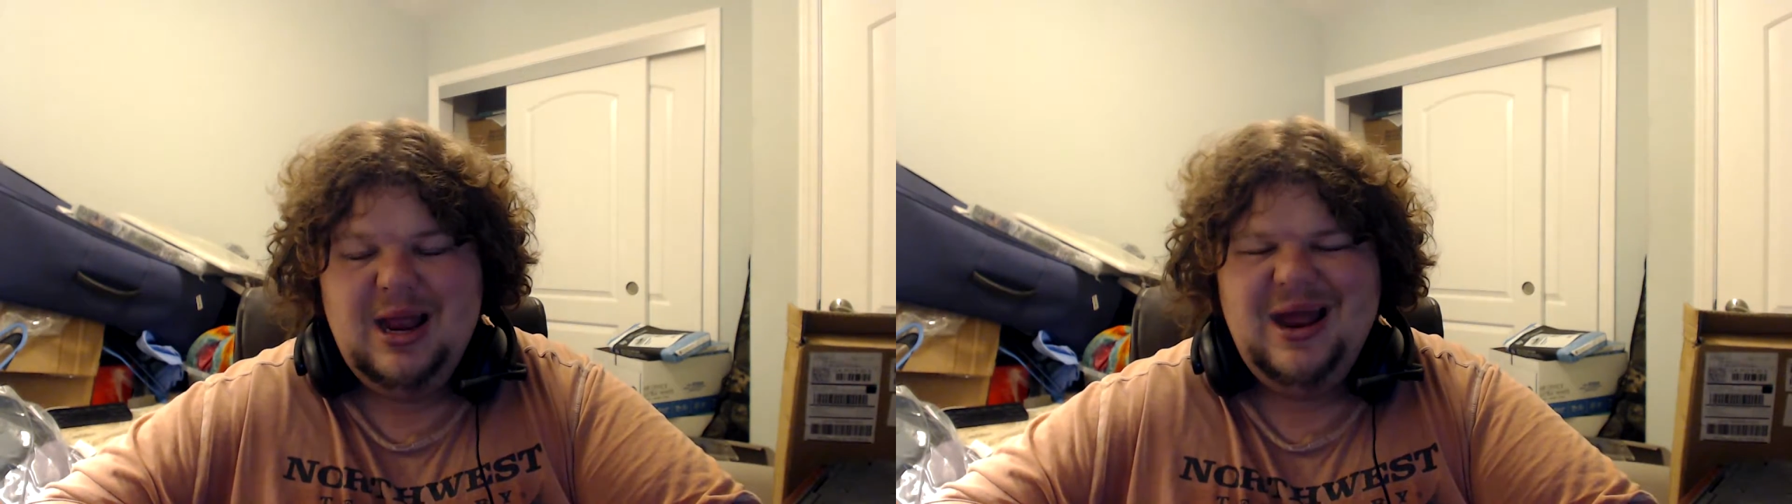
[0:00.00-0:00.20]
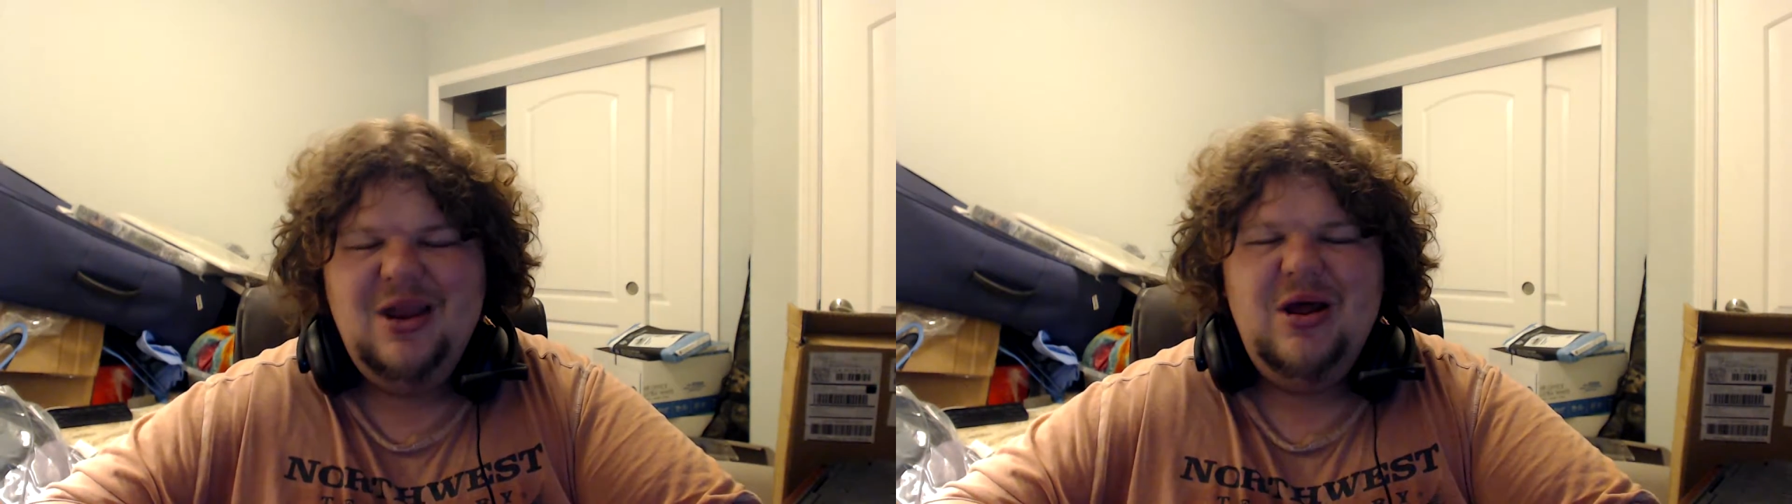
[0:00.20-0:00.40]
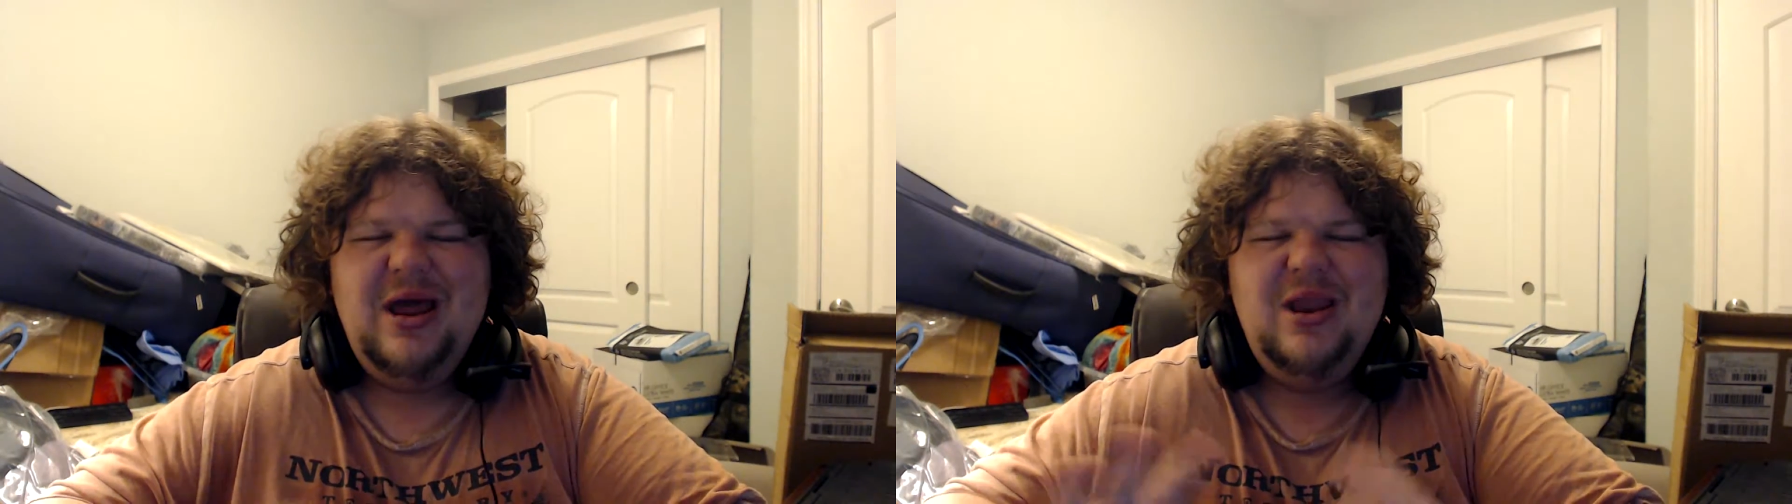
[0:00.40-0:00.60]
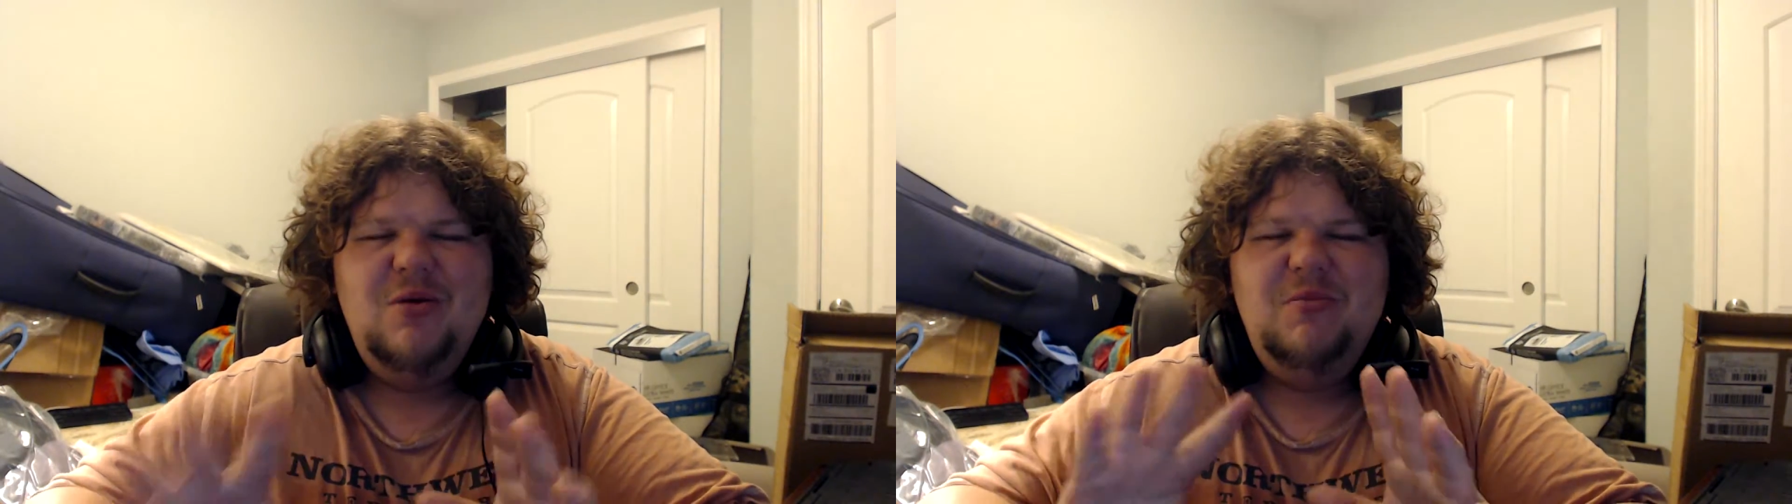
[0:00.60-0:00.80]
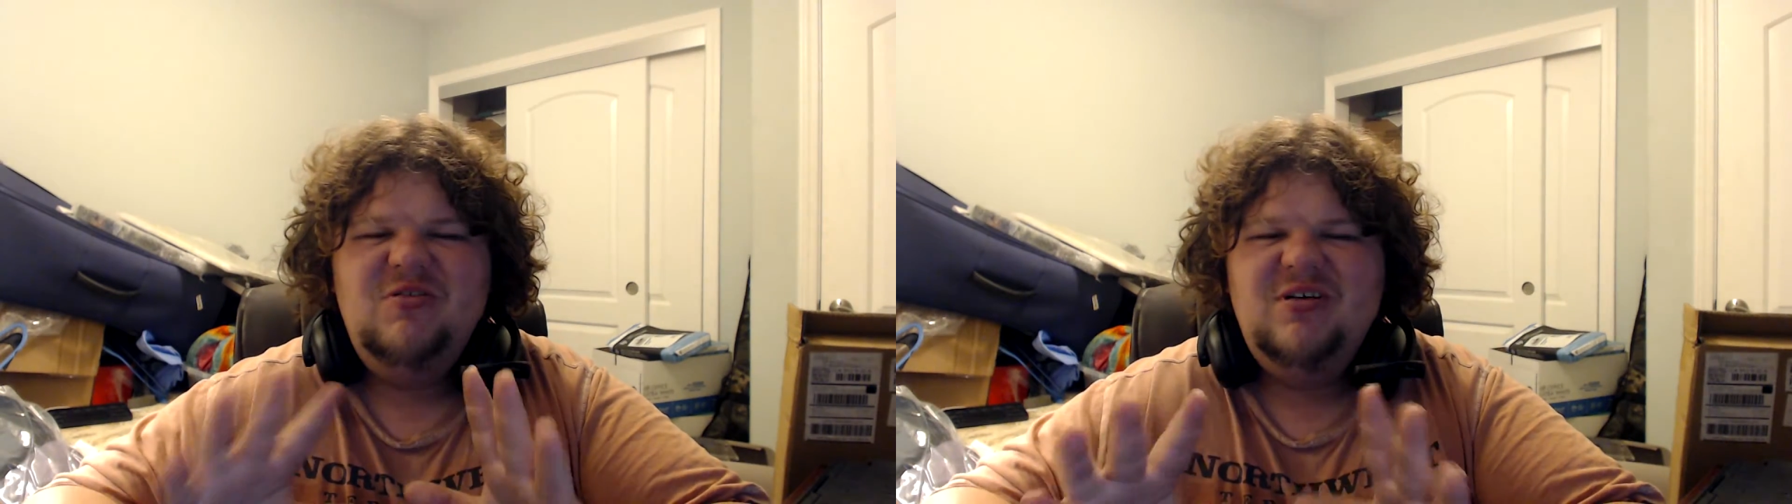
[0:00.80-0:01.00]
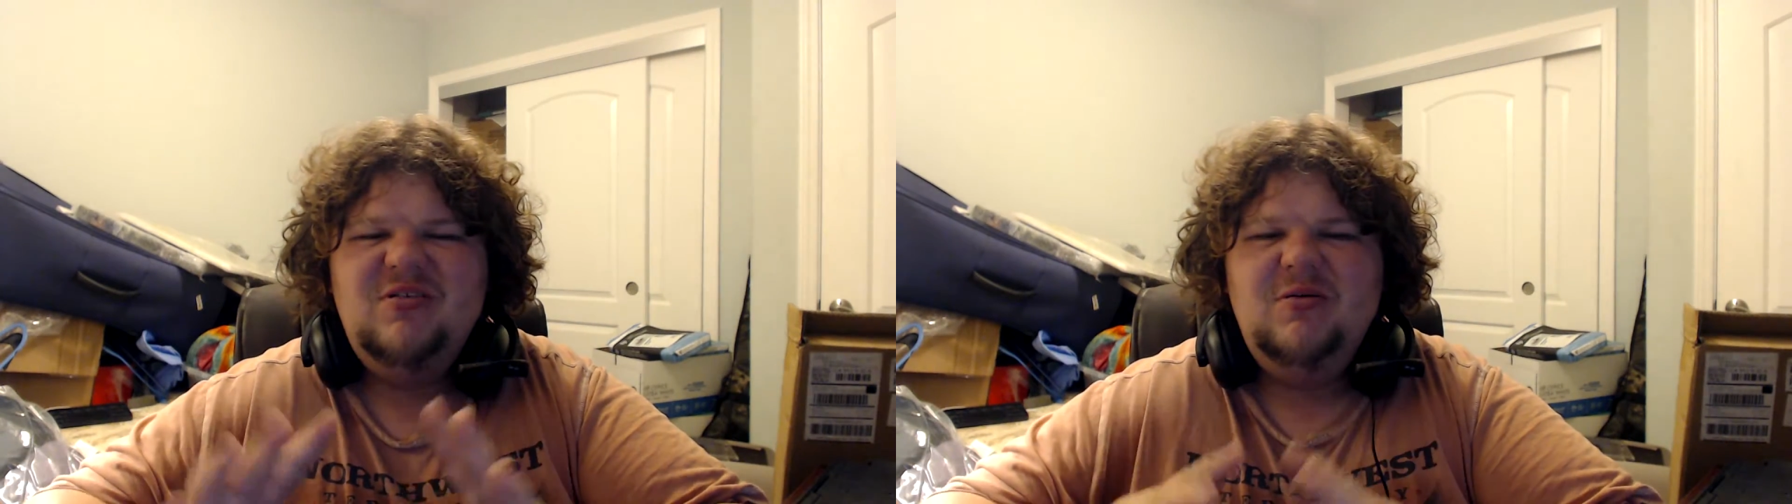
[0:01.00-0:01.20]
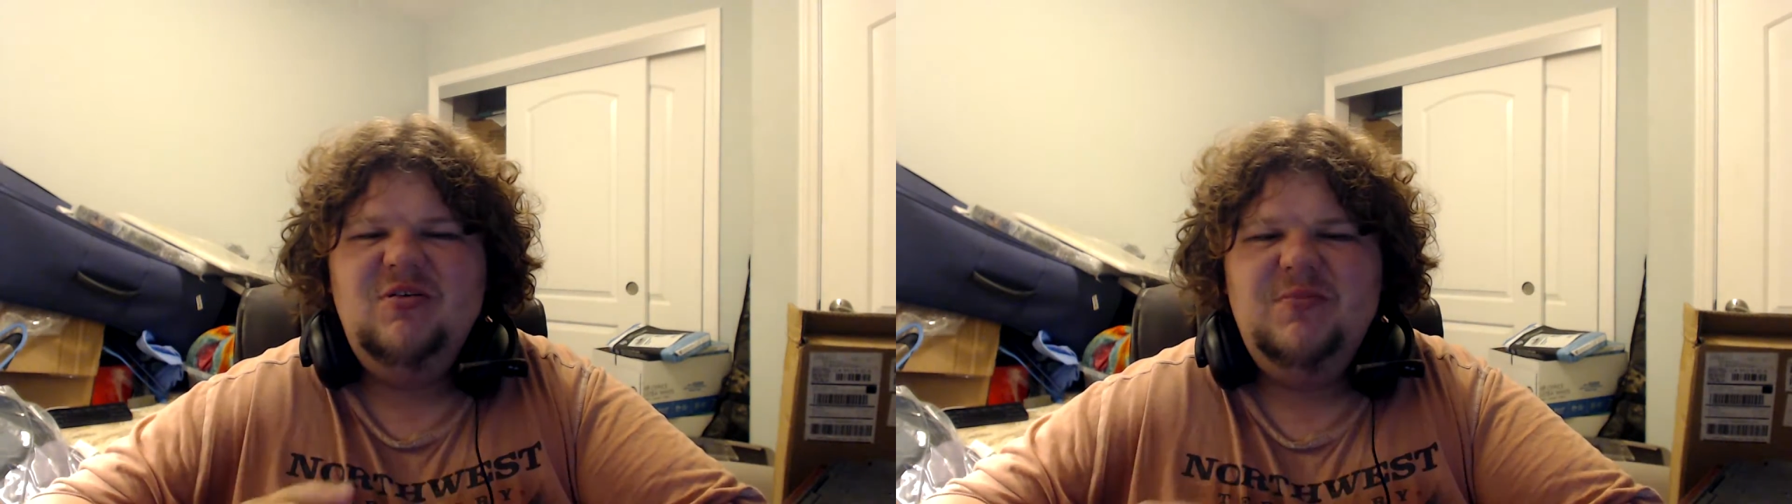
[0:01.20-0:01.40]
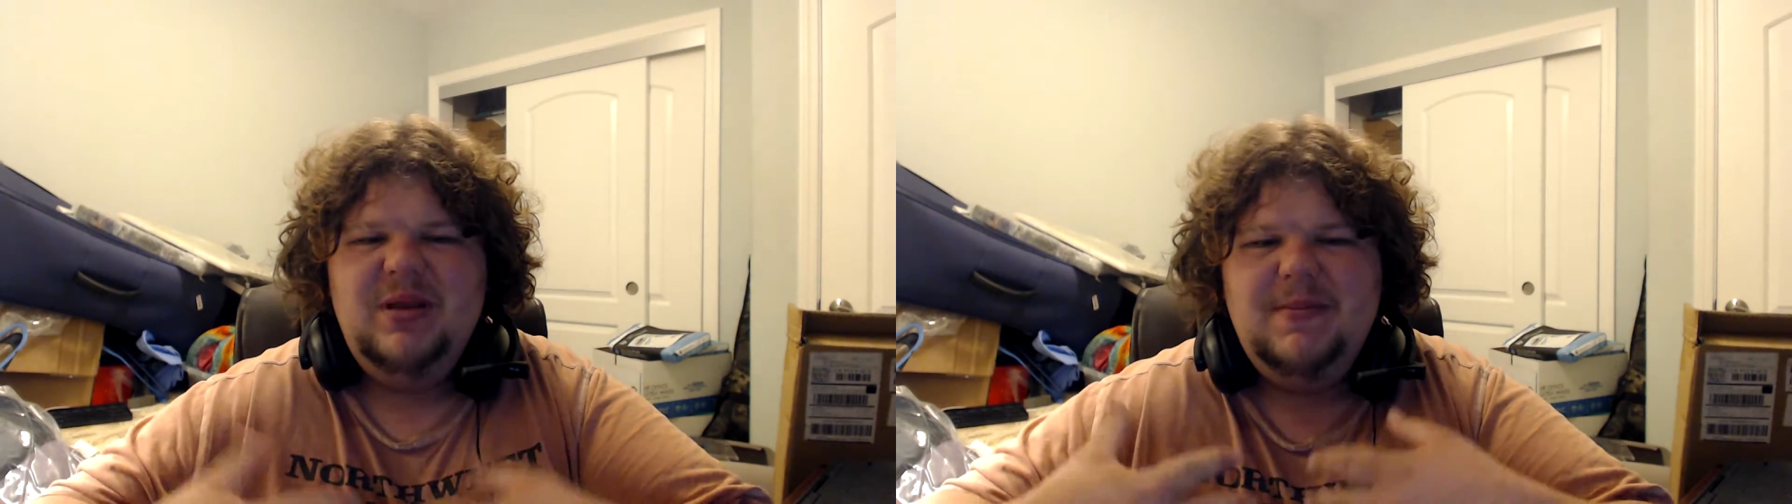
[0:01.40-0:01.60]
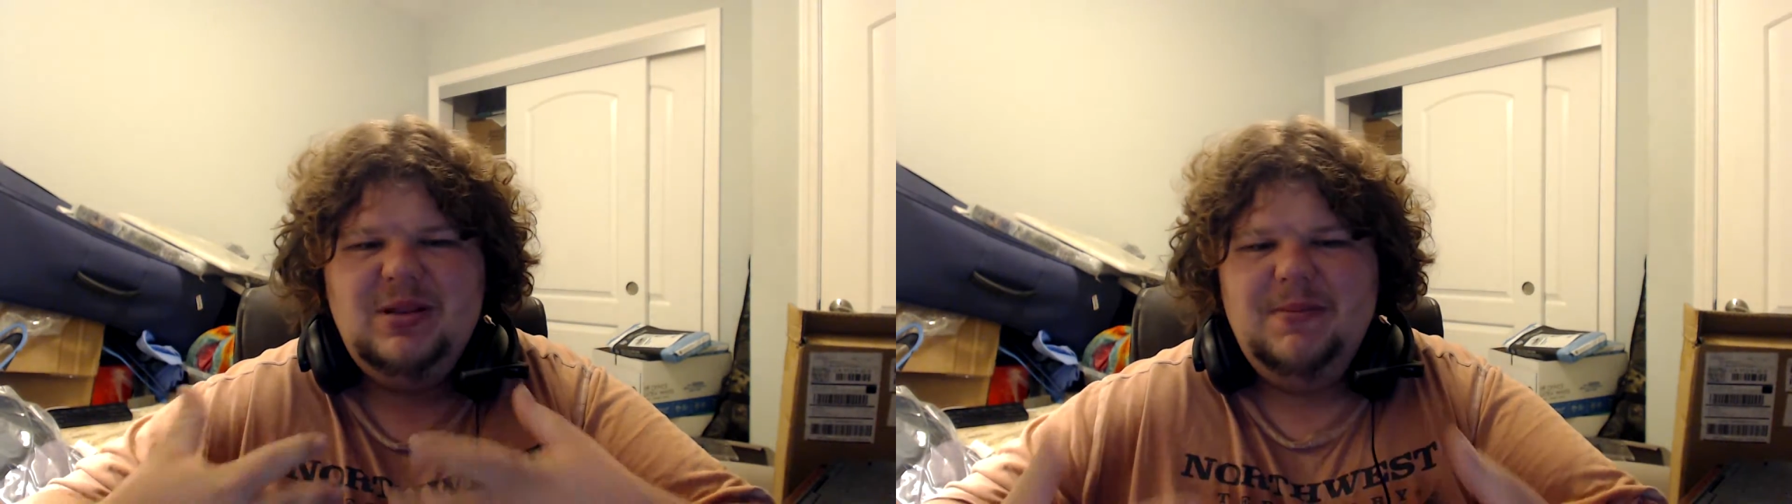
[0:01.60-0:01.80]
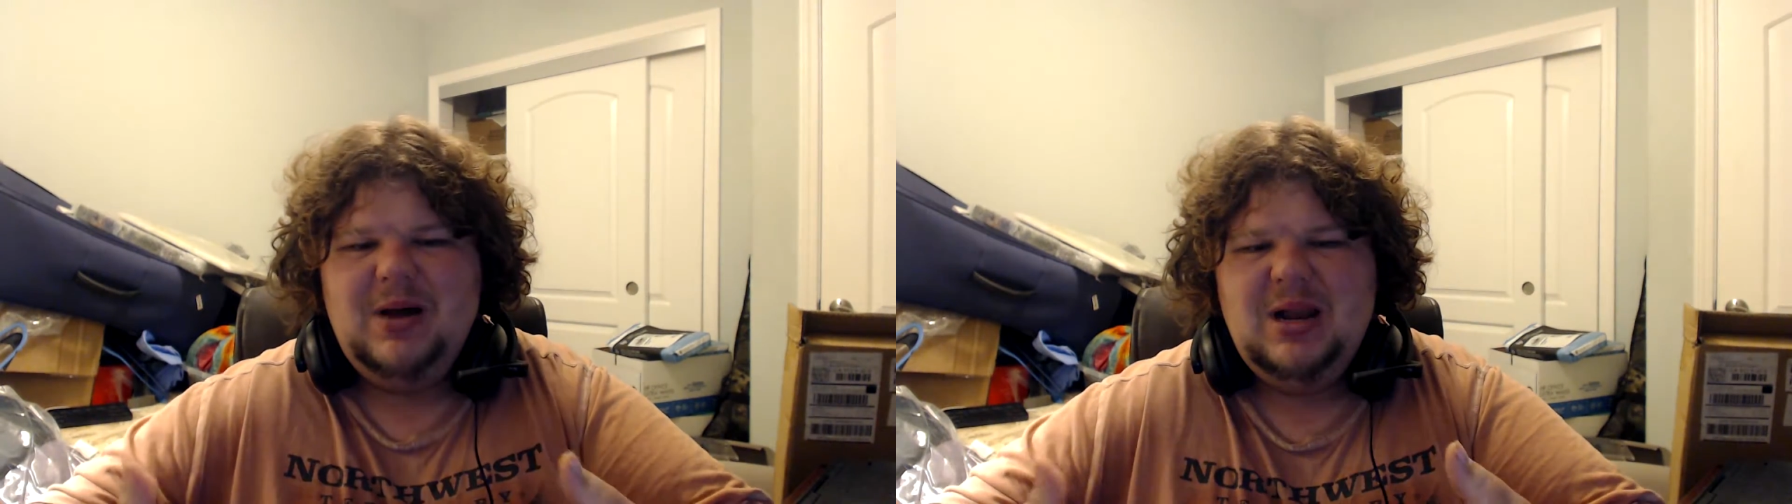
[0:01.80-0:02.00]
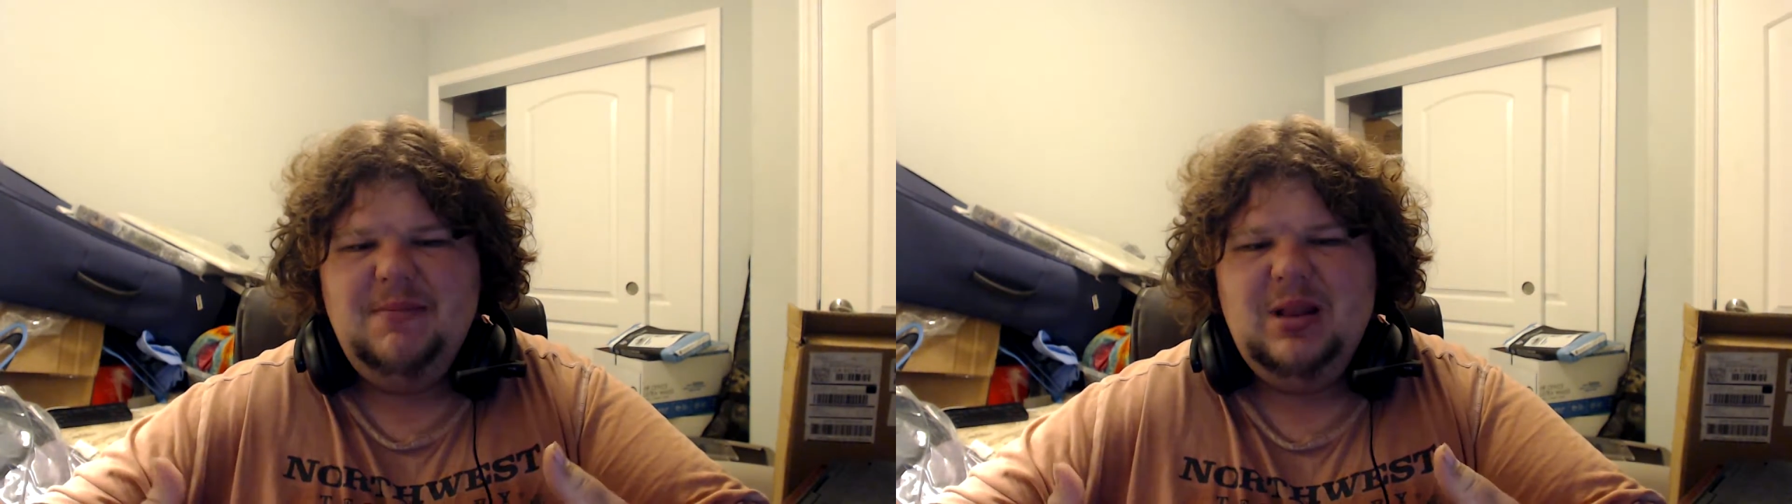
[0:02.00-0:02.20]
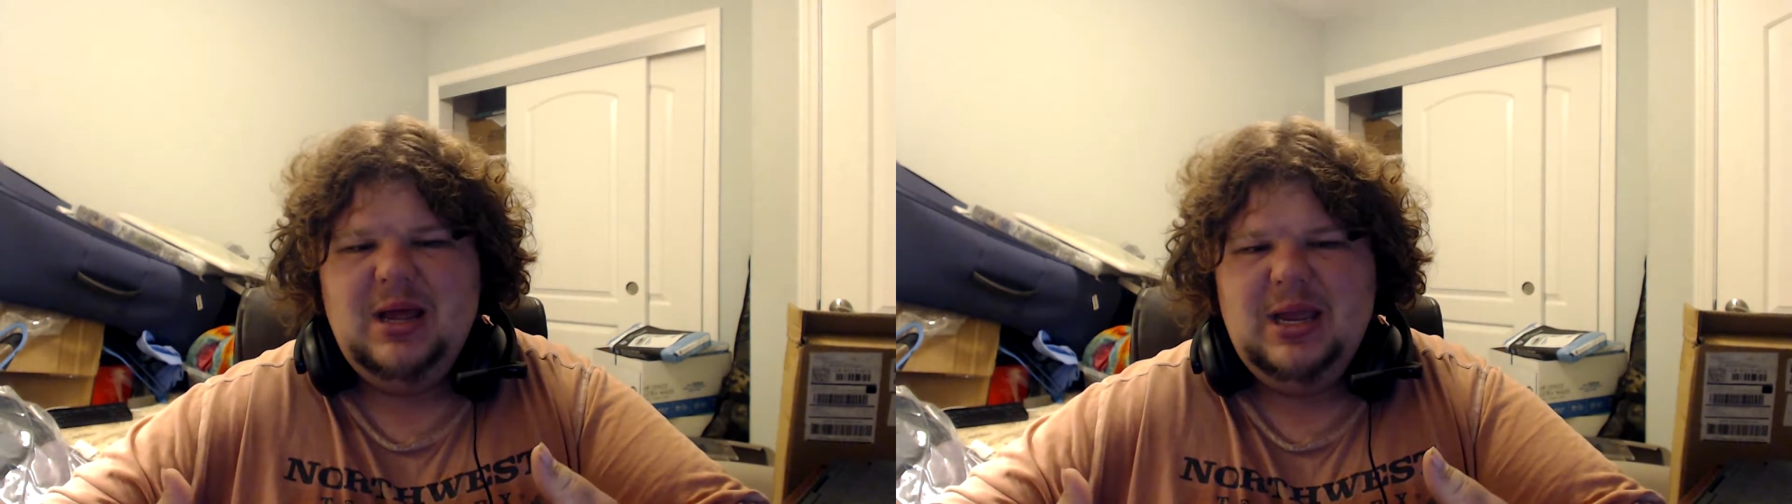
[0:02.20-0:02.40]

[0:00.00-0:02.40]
And I know music's always been about the bottom